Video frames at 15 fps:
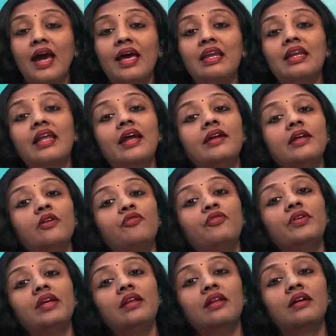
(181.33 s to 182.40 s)
and later
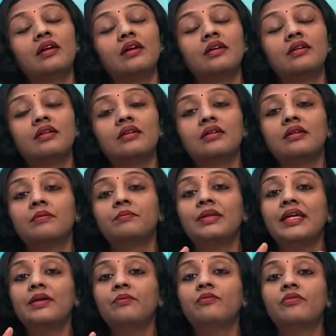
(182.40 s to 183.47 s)
feel
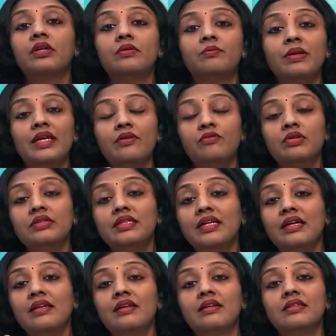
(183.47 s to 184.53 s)
blameworthy
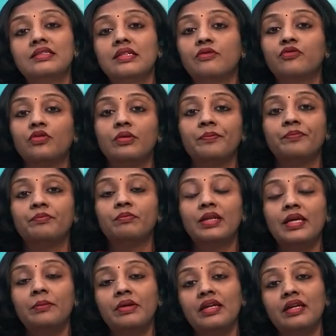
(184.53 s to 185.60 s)
and resentful,
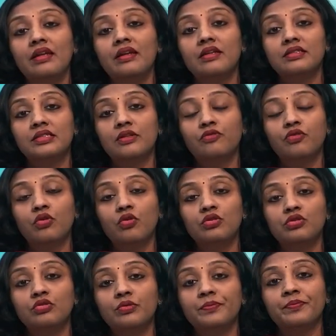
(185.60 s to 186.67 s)
blaming and resentful
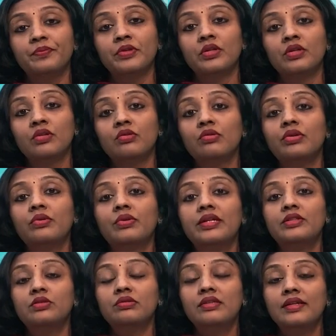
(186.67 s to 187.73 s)
also. So you need
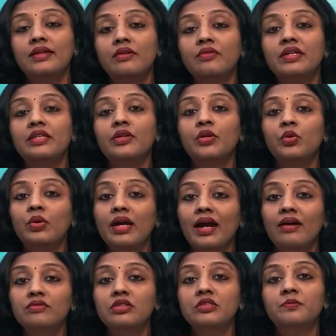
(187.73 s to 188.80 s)
to think whether you
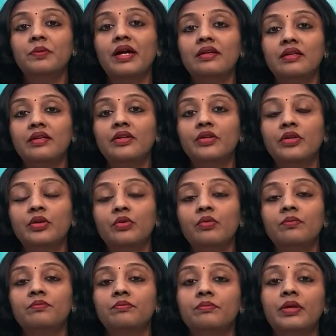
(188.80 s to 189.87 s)
have this pattern in
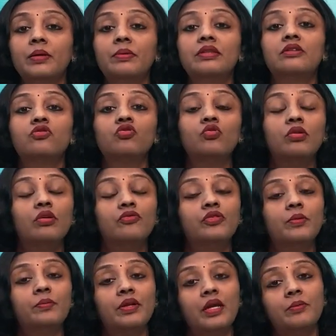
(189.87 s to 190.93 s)
you. Maybe this is one of
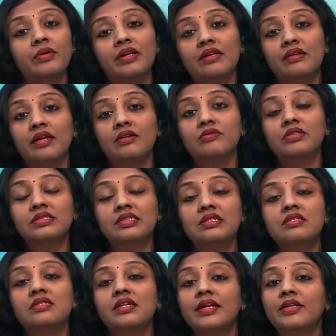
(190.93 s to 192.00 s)
your primary drivers
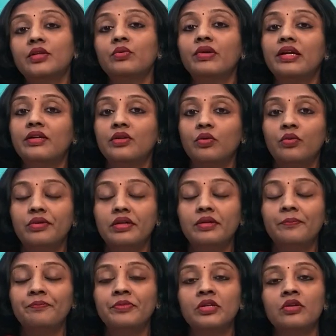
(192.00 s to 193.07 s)
and try to get over
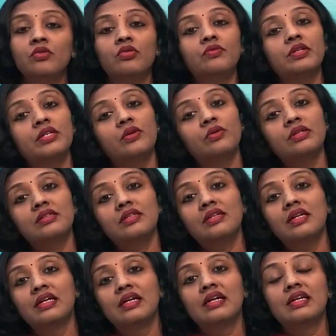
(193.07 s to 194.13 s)
it. So we'll go to
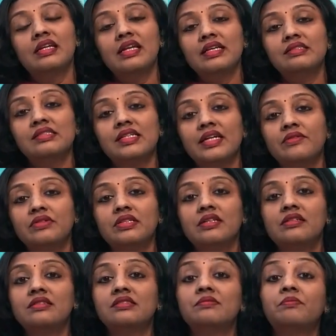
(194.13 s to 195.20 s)
the next driver, that
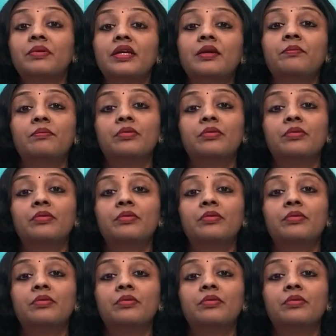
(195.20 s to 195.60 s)
is be